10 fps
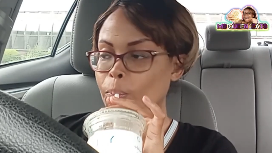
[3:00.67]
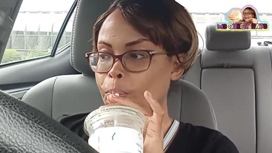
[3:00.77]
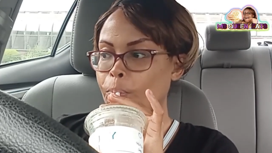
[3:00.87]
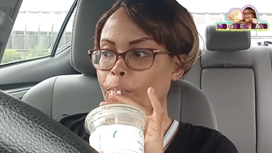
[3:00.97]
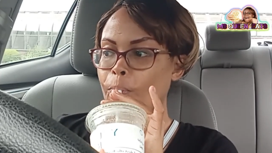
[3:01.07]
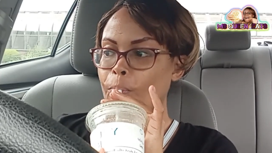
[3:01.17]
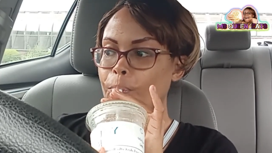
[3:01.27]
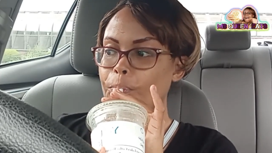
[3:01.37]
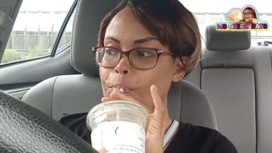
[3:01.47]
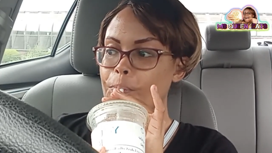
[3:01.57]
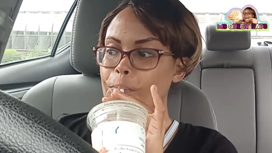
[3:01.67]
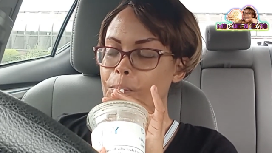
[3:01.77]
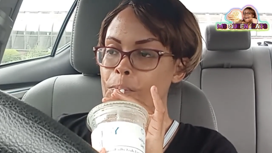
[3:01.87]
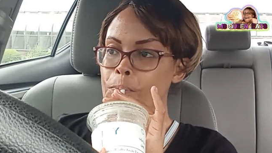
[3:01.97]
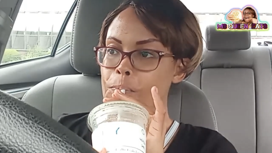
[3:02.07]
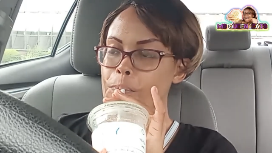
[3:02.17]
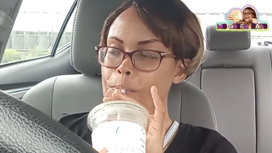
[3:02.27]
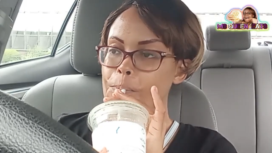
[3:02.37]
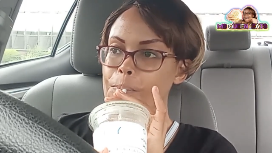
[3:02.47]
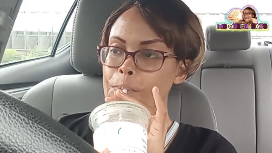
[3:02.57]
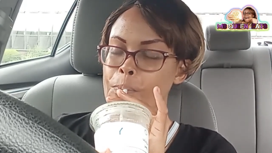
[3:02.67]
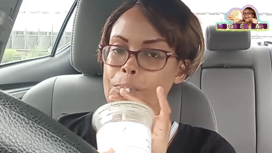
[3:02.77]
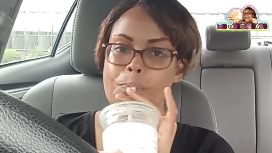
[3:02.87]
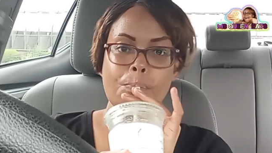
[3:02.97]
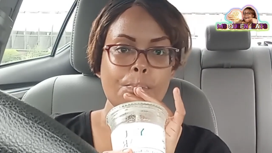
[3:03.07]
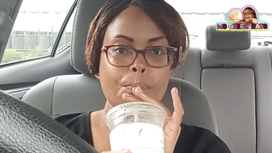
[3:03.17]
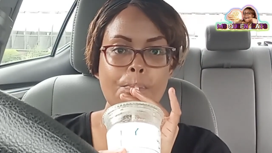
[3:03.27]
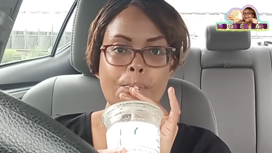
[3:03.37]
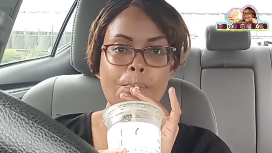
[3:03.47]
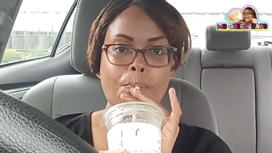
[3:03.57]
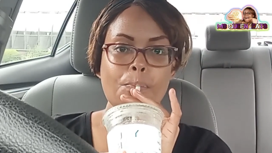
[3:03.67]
Nothing is said.